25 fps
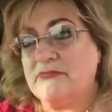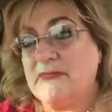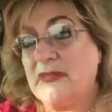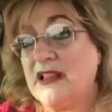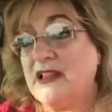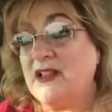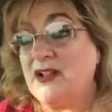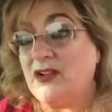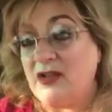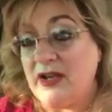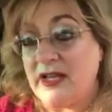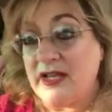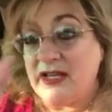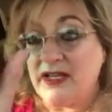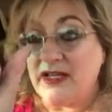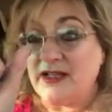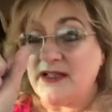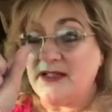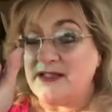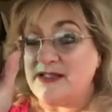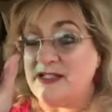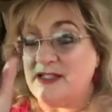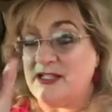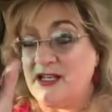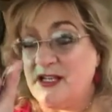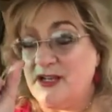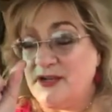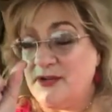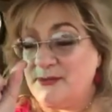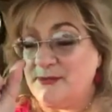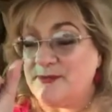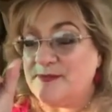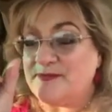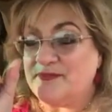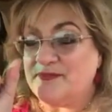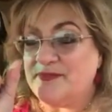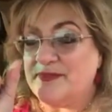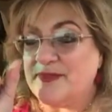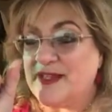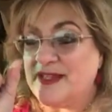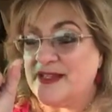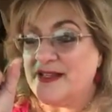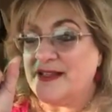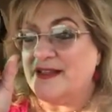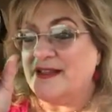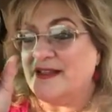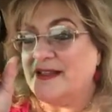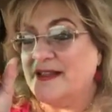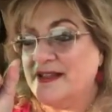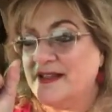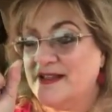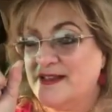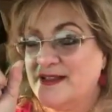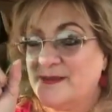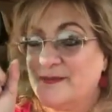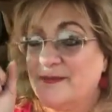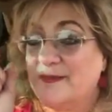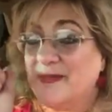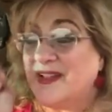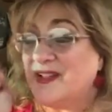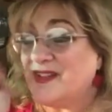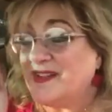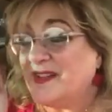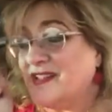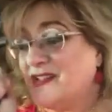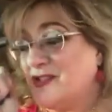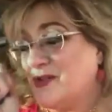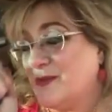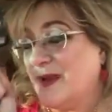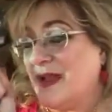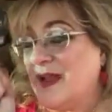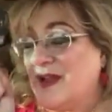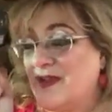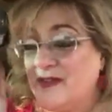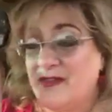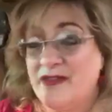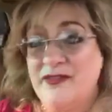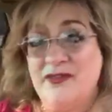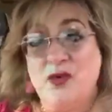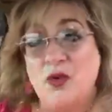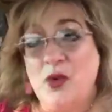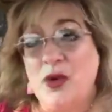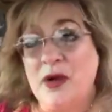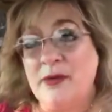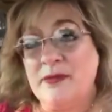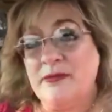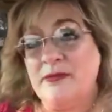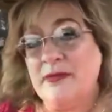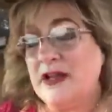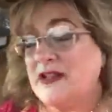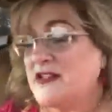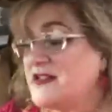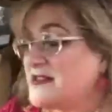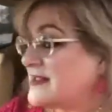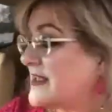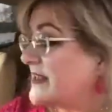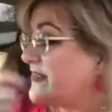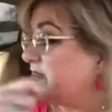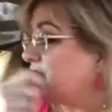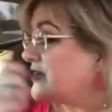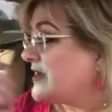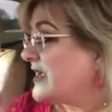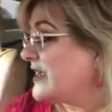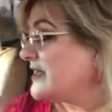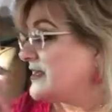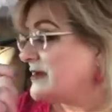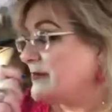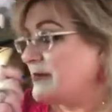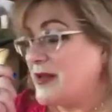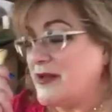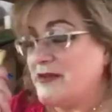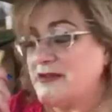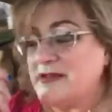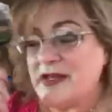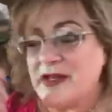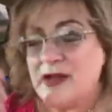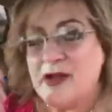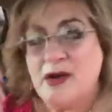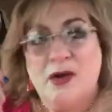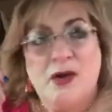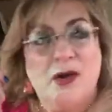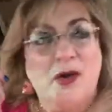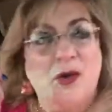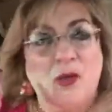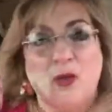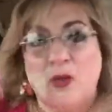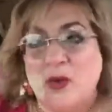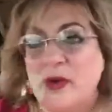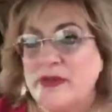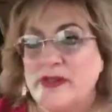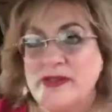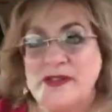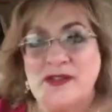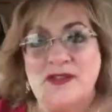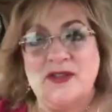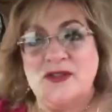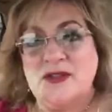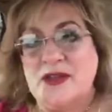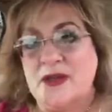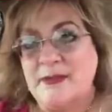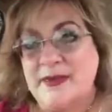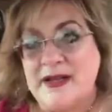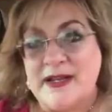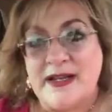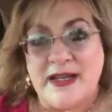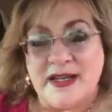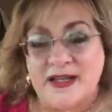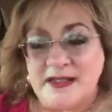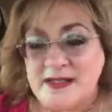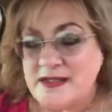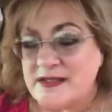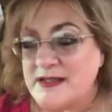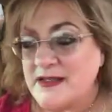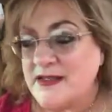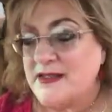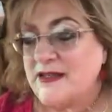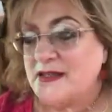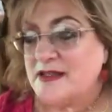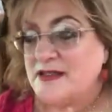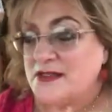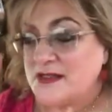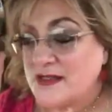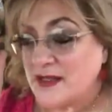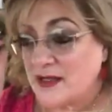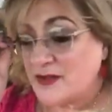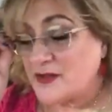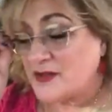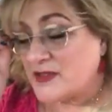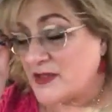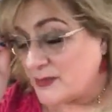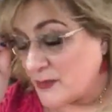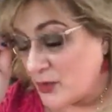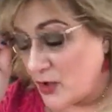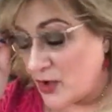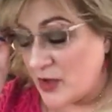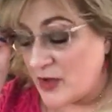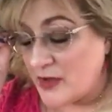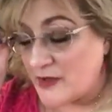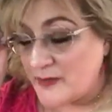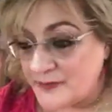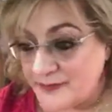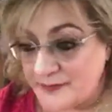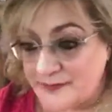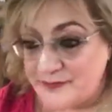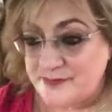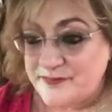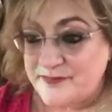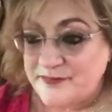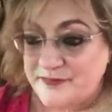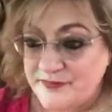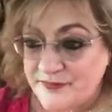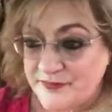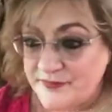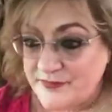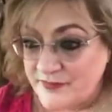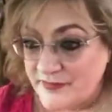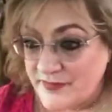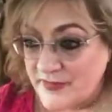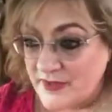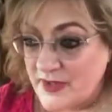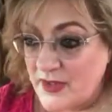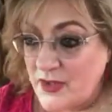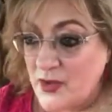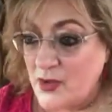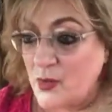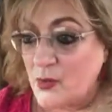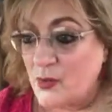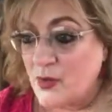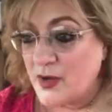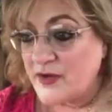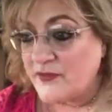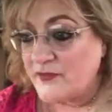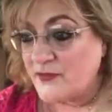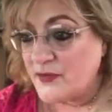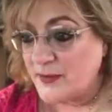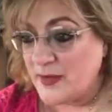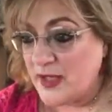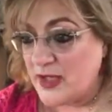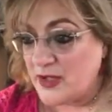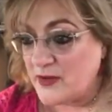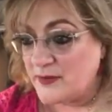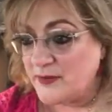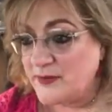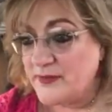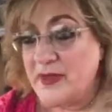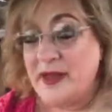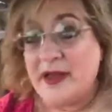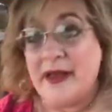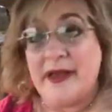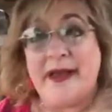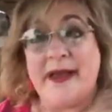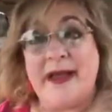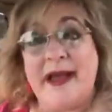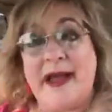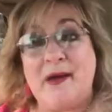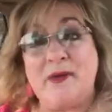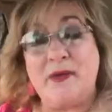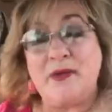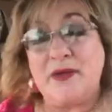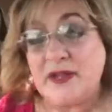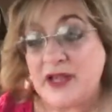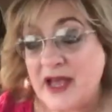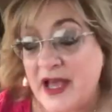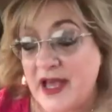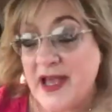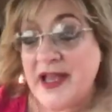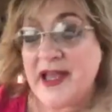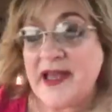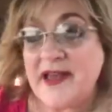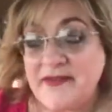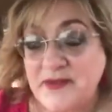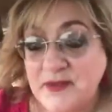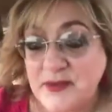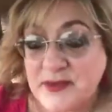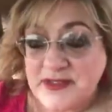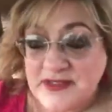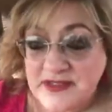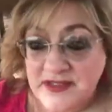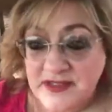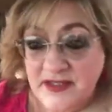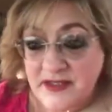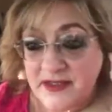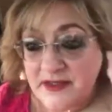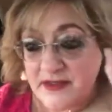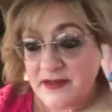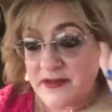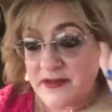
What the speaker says: The little eggs, you know, that melt in your mouth. 4. I just sat there and ate them. I was like, what are these doing at my desk? So tomorrow, working from home, I will not have the Reese's.